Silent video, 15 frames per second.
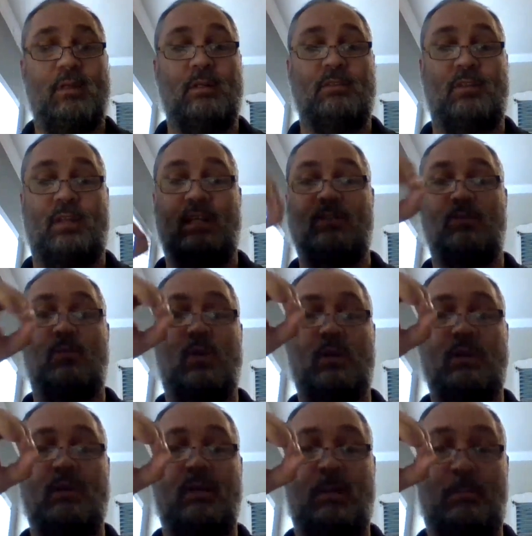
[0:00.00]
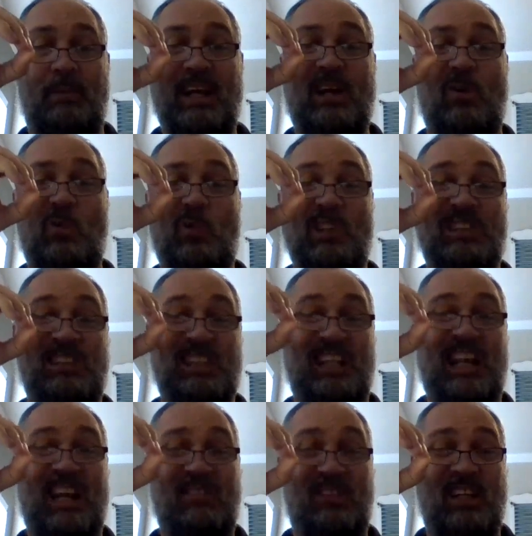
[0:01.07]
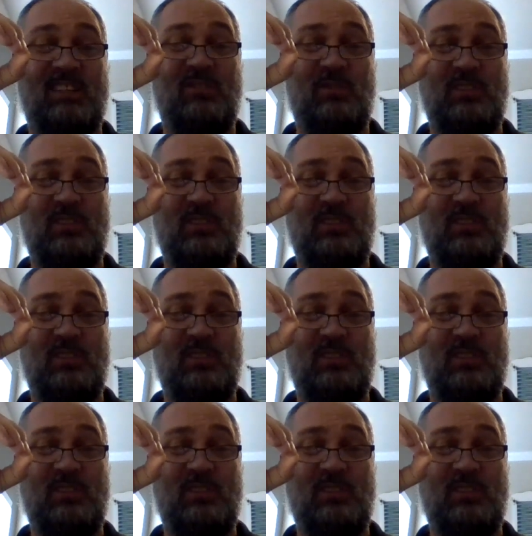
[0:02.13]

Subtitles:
So this one, the bigger one, is going to have less